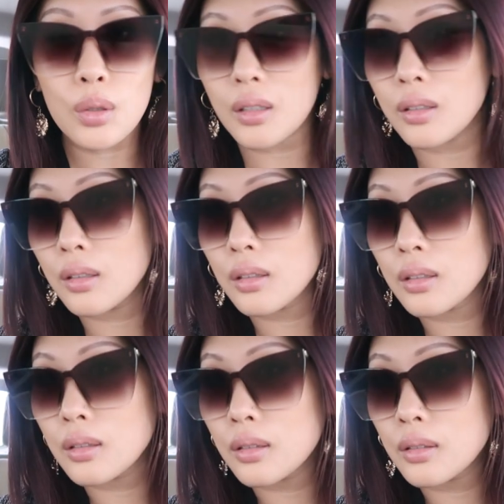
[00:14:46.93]
it.
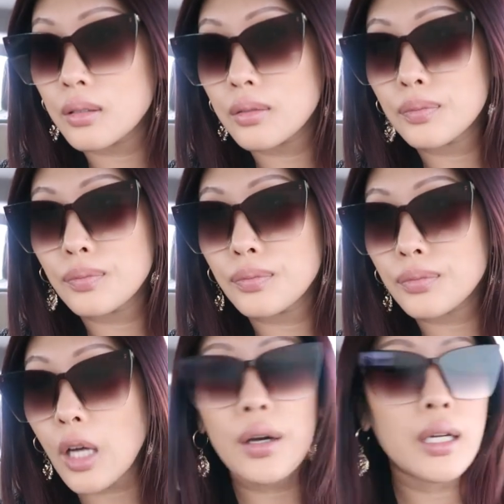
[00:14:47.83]

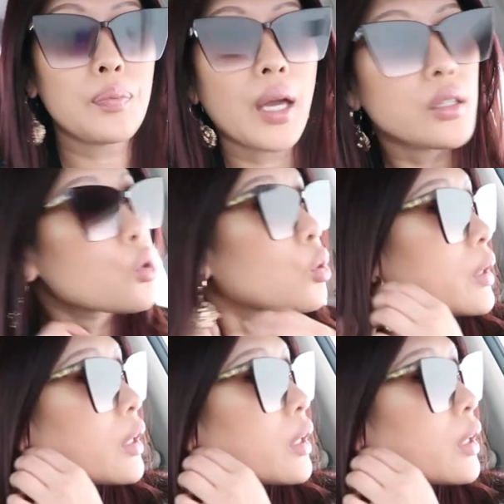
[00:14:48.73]
All right, back to normal